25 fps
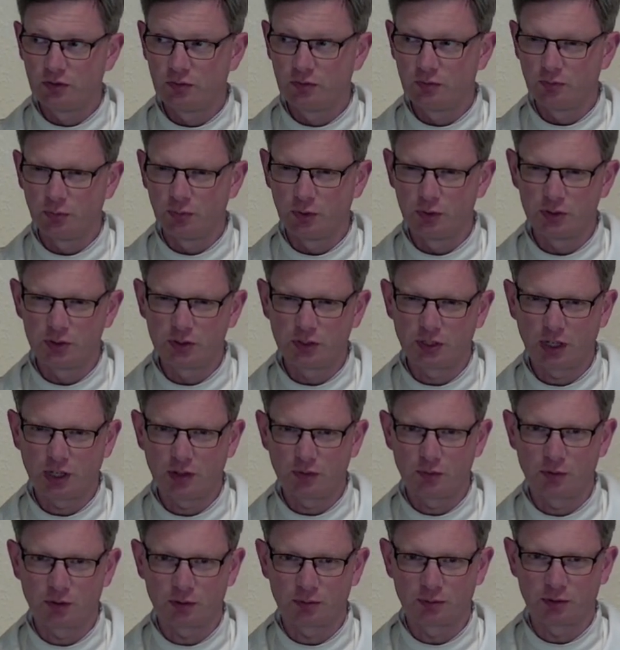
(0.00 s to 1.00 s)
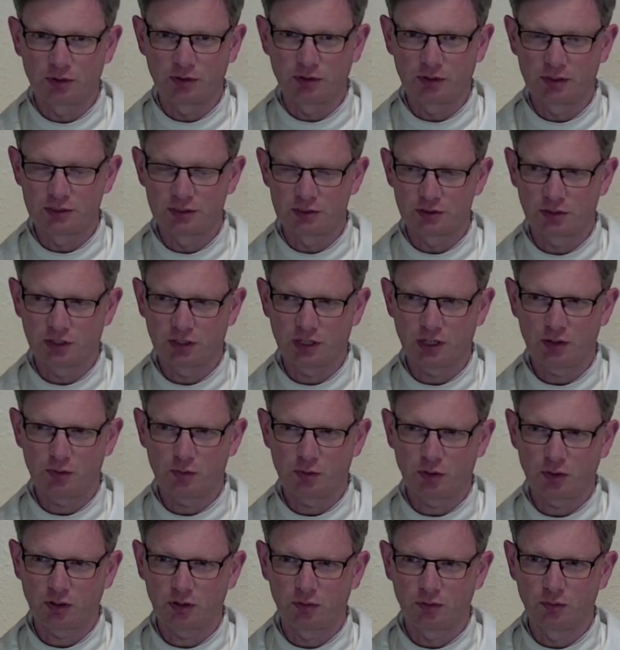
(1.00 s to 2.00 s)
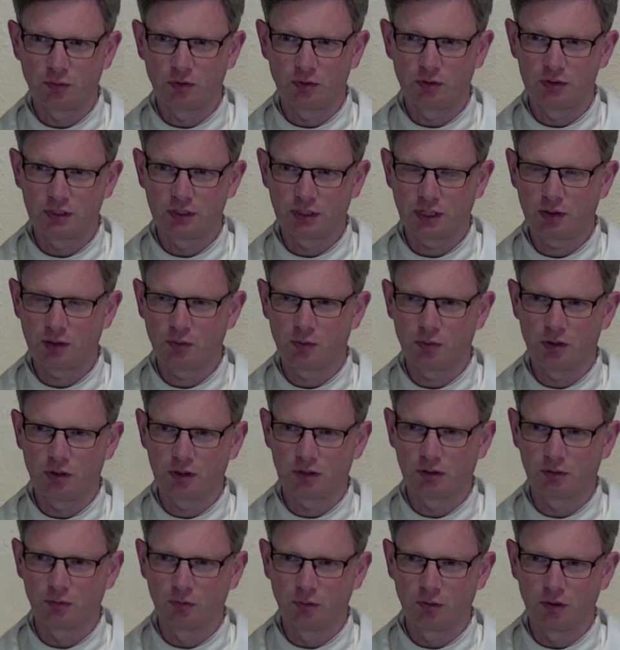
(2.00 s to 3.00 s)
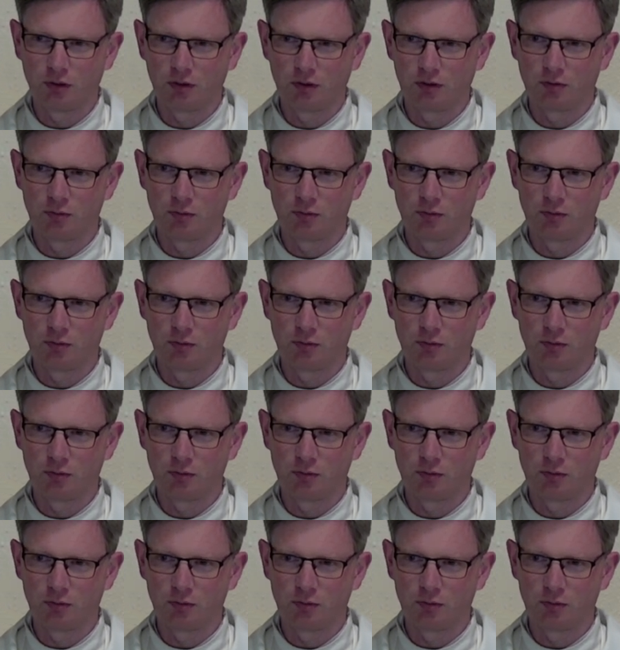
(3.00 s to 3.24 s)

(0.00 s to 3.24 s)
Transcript: but you can't work miracles, or you can't work on you can't walk on water,